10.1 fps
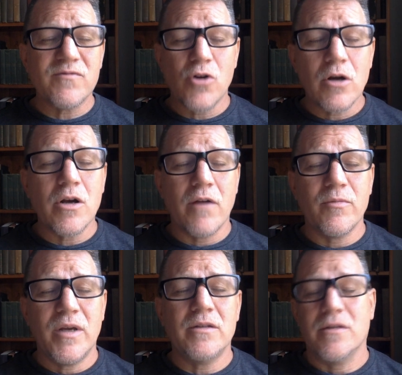for our
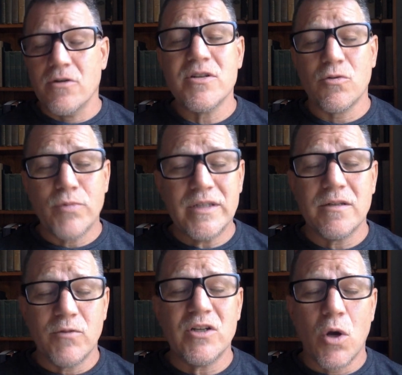government. There is a
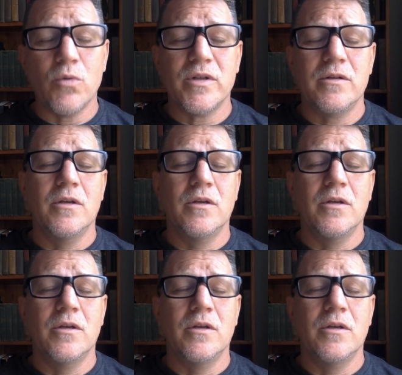reason we don't.